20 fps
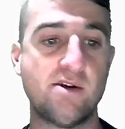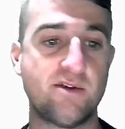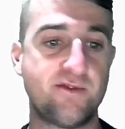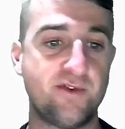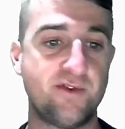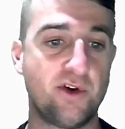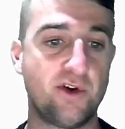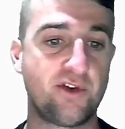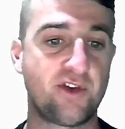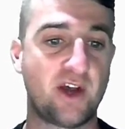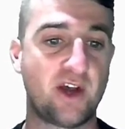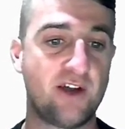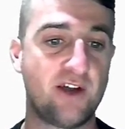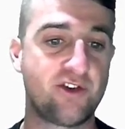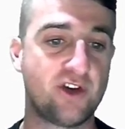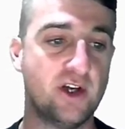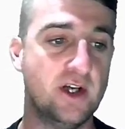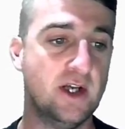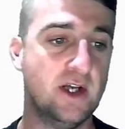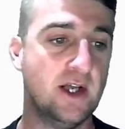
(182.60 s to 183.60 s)
of
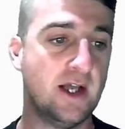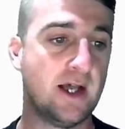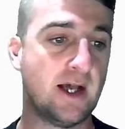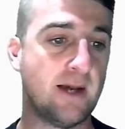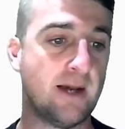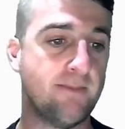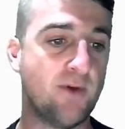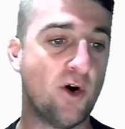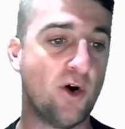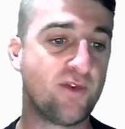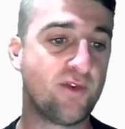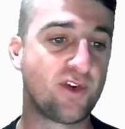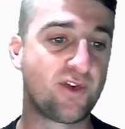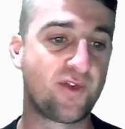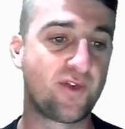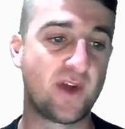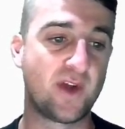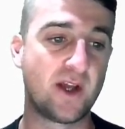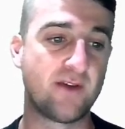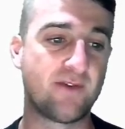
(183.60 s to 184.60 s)
Forsage, um, others
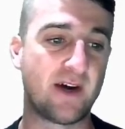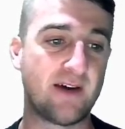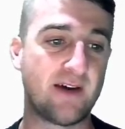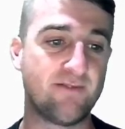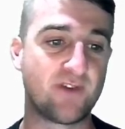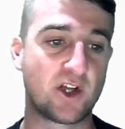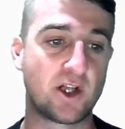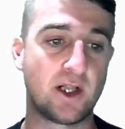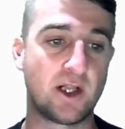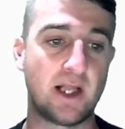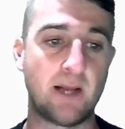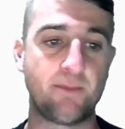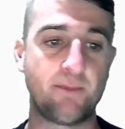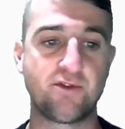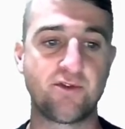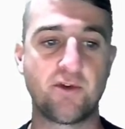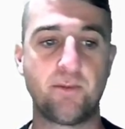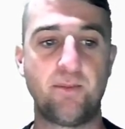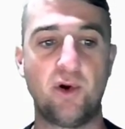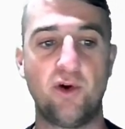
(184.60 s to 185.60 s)
fear that the collapse
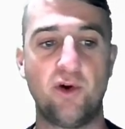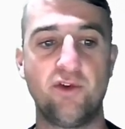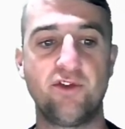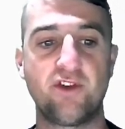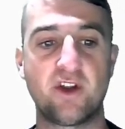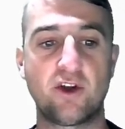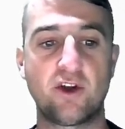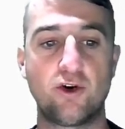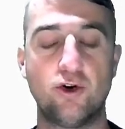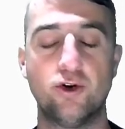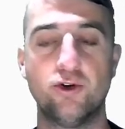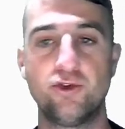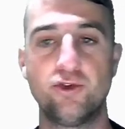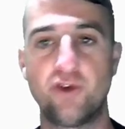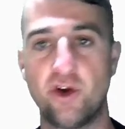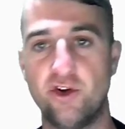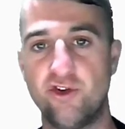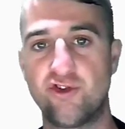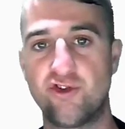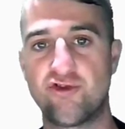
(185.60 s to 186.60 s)
of a Ponzi
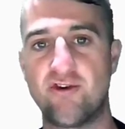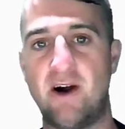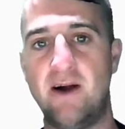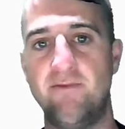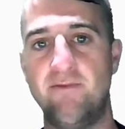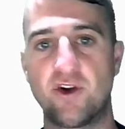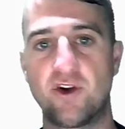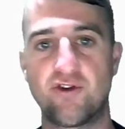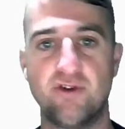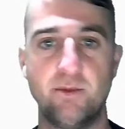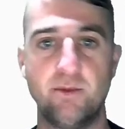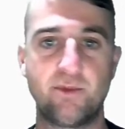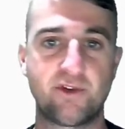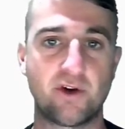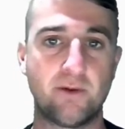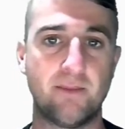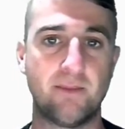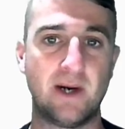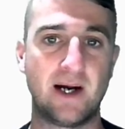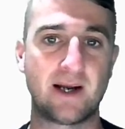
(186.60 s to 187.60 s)
could drive the
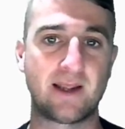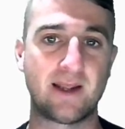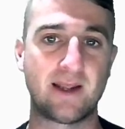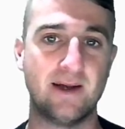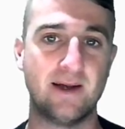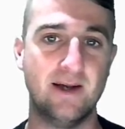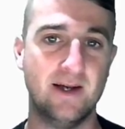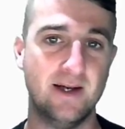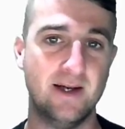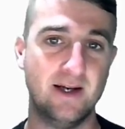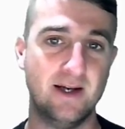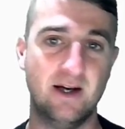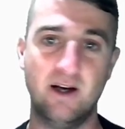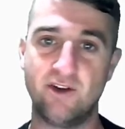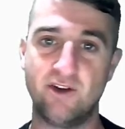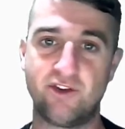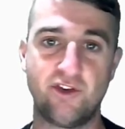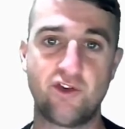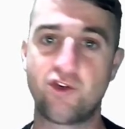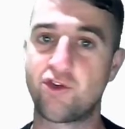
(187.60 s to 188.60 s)
crypto market.
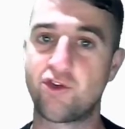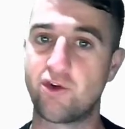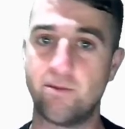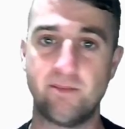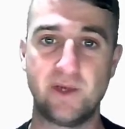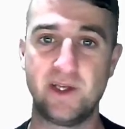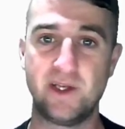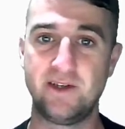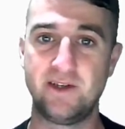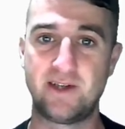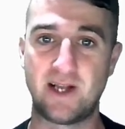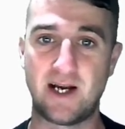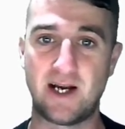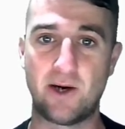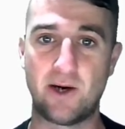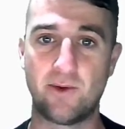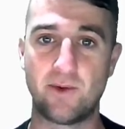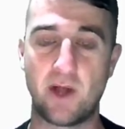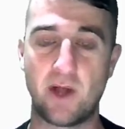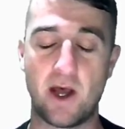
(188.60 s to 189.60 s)
And she doesn't mean
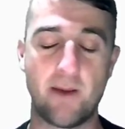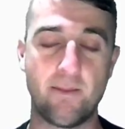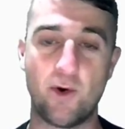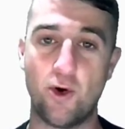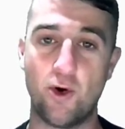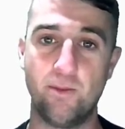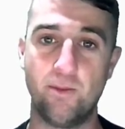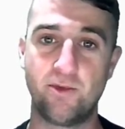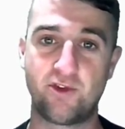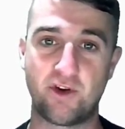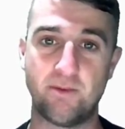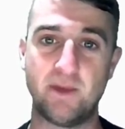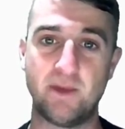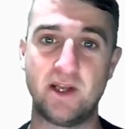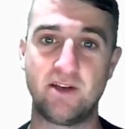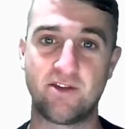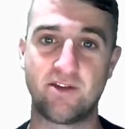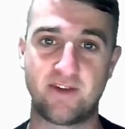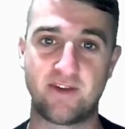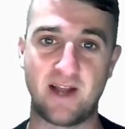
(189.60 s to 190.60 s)
down, um, up, oh, she
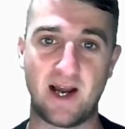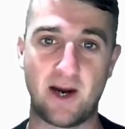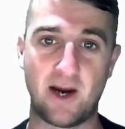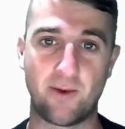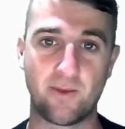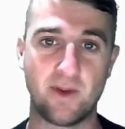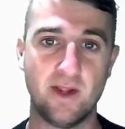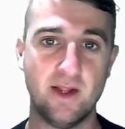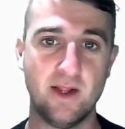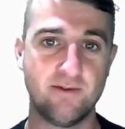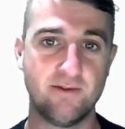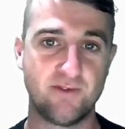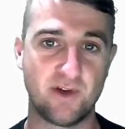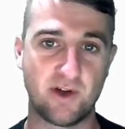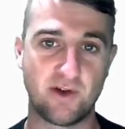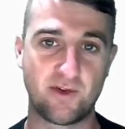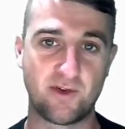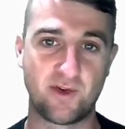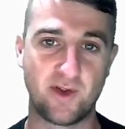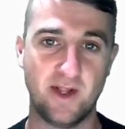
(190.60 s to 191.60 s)
means down.
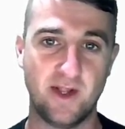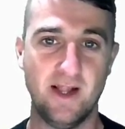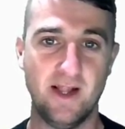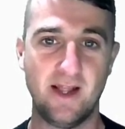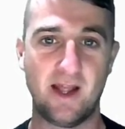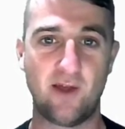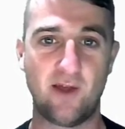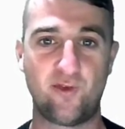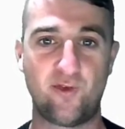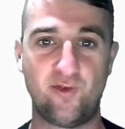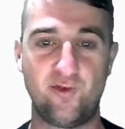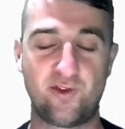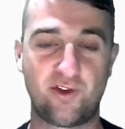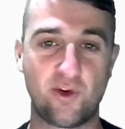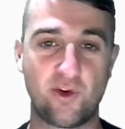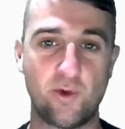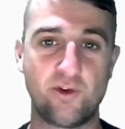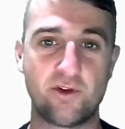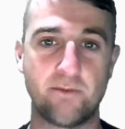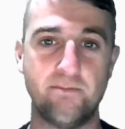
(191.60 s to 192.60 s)
But if
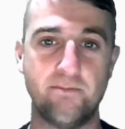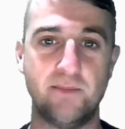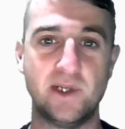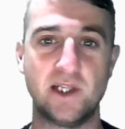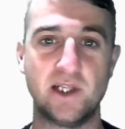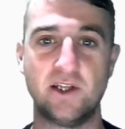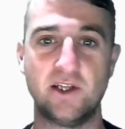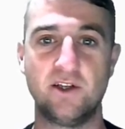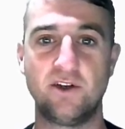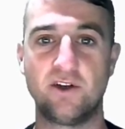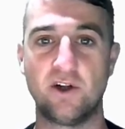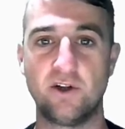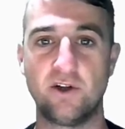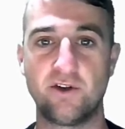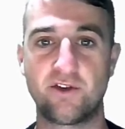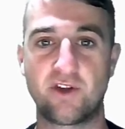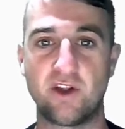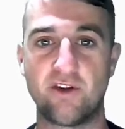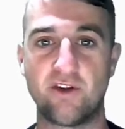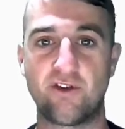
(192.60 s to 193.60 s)
$200 million
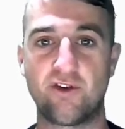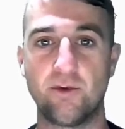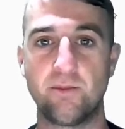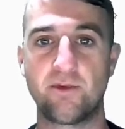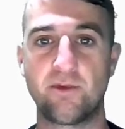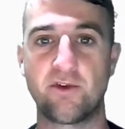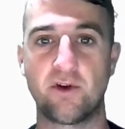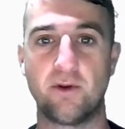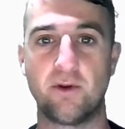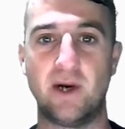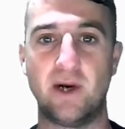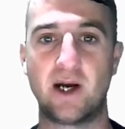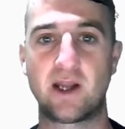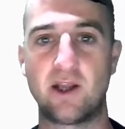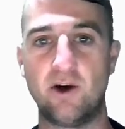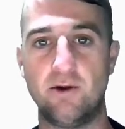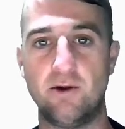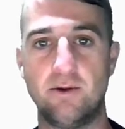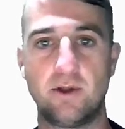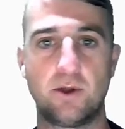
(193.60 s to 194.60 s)
gets dumped on the
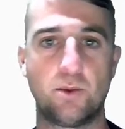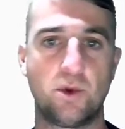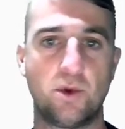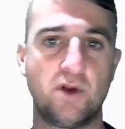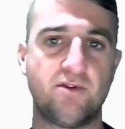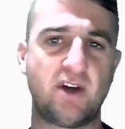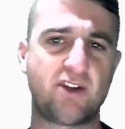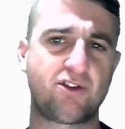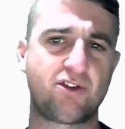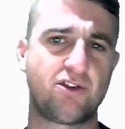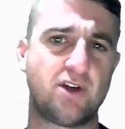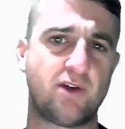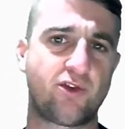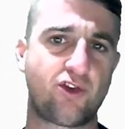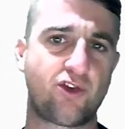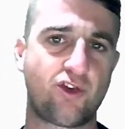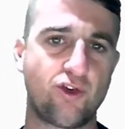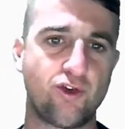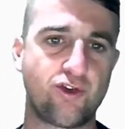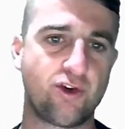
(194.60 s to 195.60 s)
market all in a that's going to have
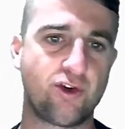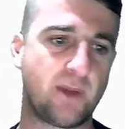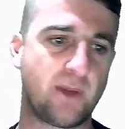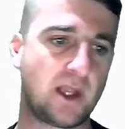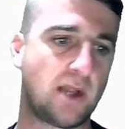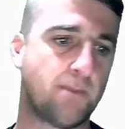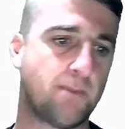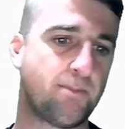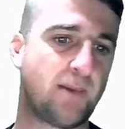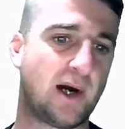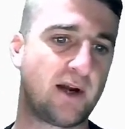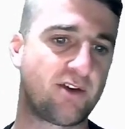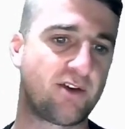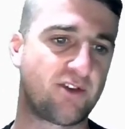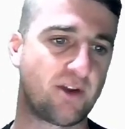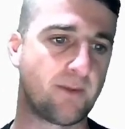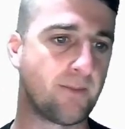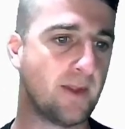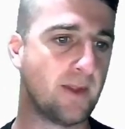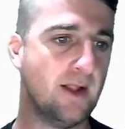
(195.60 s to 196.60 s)
such a big impact.
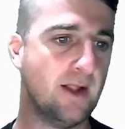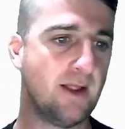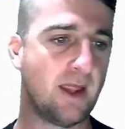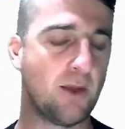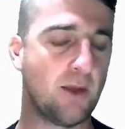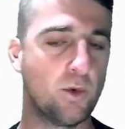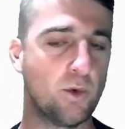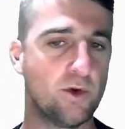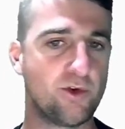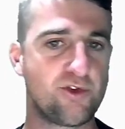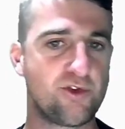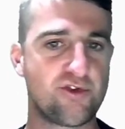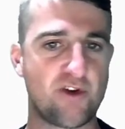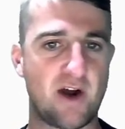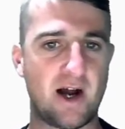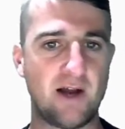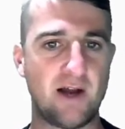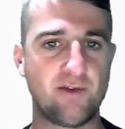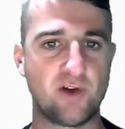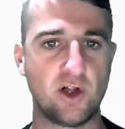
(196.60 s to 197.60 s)
Um, it will
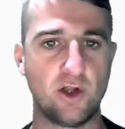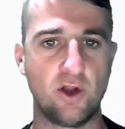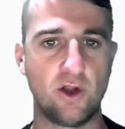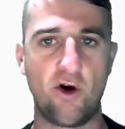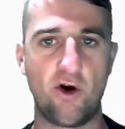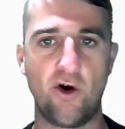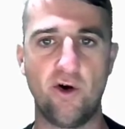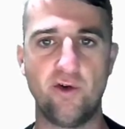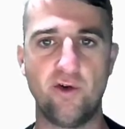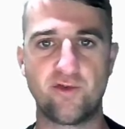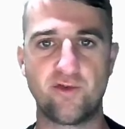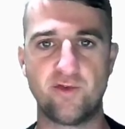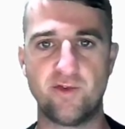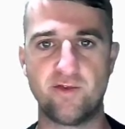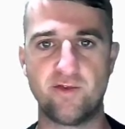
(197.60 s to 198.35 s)
drive a lot of